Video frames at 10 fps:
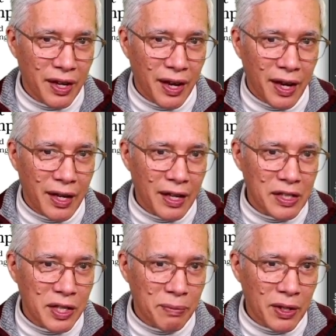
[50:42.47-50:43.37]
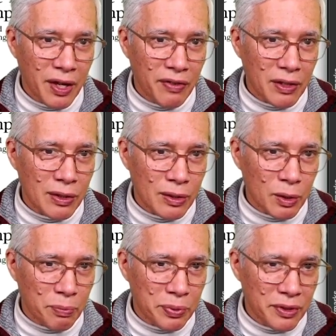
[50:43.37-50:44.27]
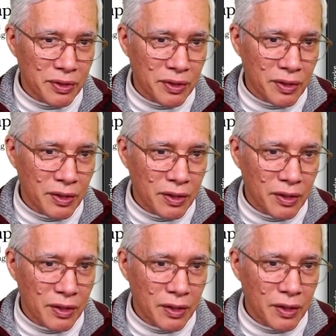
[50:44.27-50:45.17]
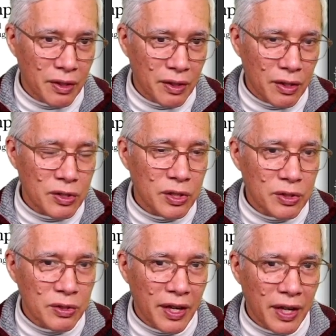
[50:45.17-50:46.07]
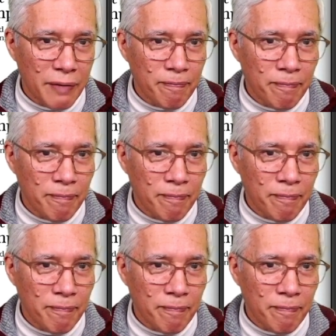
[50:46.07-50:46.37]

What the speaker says: And anytime you have a loop, you should do that